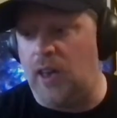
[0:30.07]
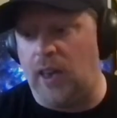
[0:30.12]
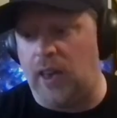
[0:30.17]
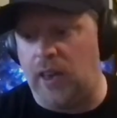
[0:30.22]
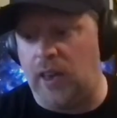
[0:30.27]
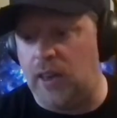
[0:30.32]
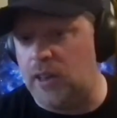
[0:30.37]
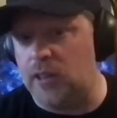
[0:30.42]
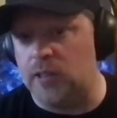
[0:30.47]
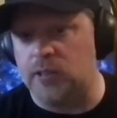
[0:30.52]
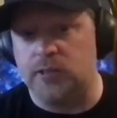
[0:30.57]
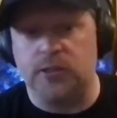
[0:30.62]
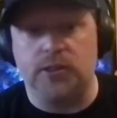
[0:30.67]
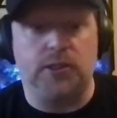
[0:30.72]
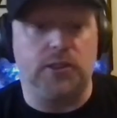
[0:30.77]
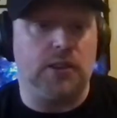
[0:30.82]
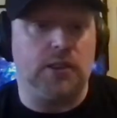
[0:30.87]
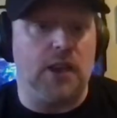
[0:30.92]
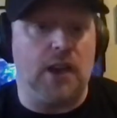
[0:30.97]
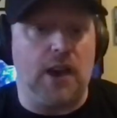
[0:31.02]

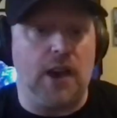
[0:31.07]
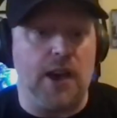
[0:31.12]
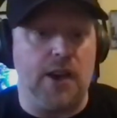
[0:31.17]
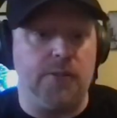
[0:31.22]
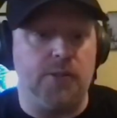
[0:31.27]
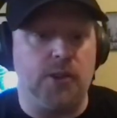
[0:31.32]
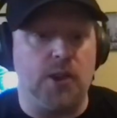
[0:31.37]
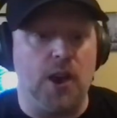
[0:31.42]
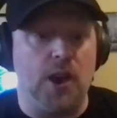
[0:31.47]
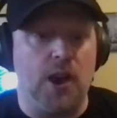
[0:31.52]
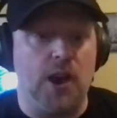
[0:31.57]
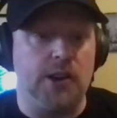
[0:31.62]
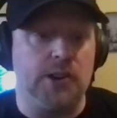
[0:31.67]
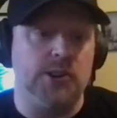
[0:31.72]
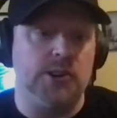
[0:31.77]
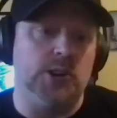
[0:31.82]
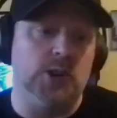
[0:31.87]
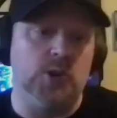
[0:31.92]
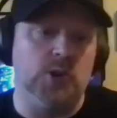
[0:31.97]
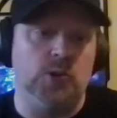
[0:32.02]
and I've got
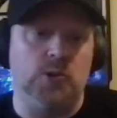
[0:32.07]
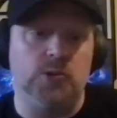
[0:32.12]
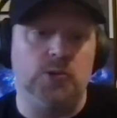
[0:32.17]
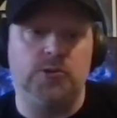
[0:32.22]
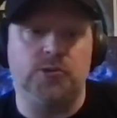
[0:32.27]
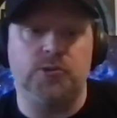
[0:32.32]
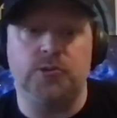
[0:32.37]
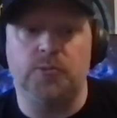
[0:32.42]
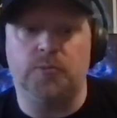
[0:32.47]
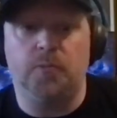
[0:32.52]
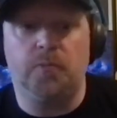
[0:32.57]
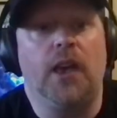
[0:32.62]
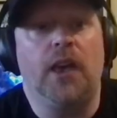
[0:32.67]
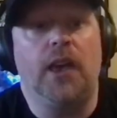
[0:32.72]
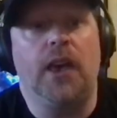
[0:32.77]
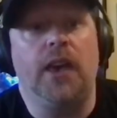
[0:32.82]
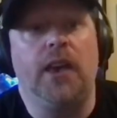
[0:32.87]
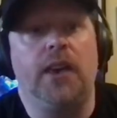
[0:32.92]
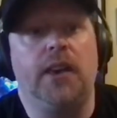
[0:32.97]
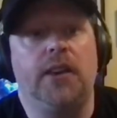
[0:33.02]
news
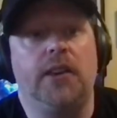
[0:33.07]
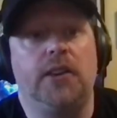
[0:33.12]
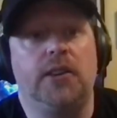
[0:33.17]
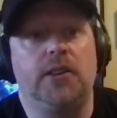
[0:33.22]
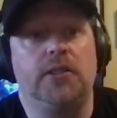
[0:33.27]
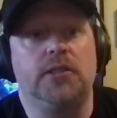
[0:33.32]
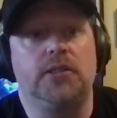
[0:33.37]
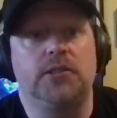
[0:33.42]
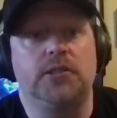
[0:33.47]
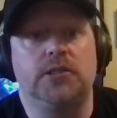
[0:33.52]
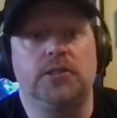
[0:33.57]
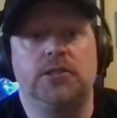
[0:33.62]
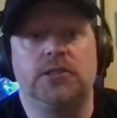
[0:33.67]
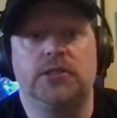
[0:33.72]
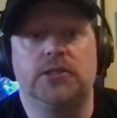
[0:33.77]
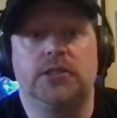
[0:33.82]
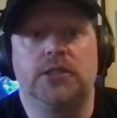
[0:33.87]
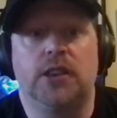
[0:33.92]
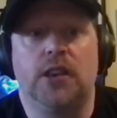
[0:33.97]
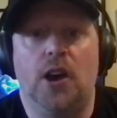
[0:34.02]
and
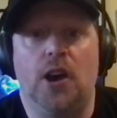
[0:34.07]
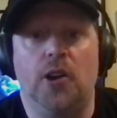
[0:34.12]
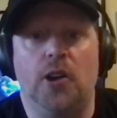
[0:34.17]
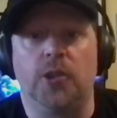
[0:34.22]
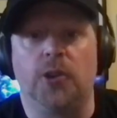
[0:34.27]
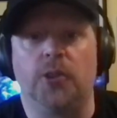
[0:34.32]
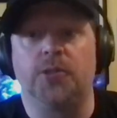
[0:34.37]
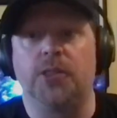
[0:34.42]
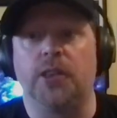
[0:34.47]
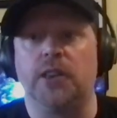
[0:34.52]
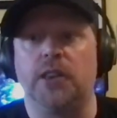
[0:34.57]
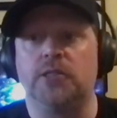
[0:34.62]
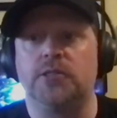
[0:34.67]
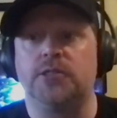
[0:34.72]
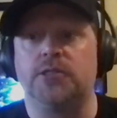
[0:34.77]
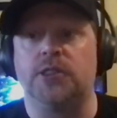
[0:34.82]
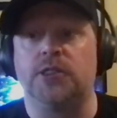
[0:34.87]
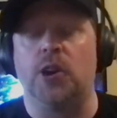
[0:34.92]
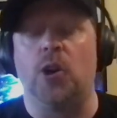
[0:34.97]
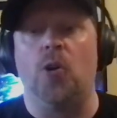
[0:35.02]
other things
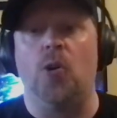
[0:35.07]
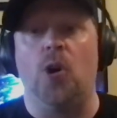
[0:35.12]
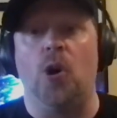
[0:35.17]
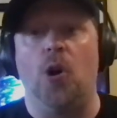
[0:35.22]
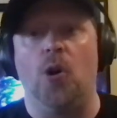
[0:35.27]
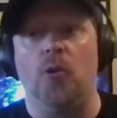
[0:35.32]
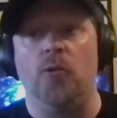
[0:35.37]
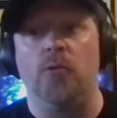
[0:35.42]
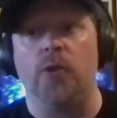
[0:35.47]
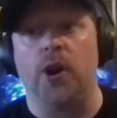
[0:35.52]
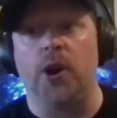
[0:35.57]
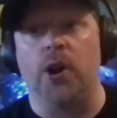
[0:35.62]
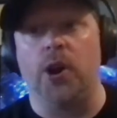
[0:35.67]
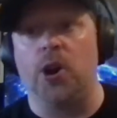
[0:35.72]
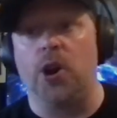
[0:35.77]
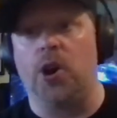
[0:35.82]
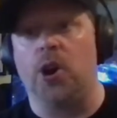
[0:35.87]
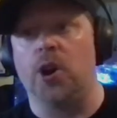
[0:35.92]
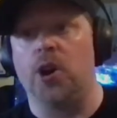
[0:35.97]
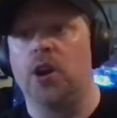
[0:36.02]
to go
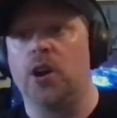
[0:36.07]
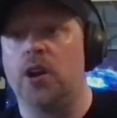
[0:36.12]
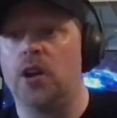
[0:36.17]
over.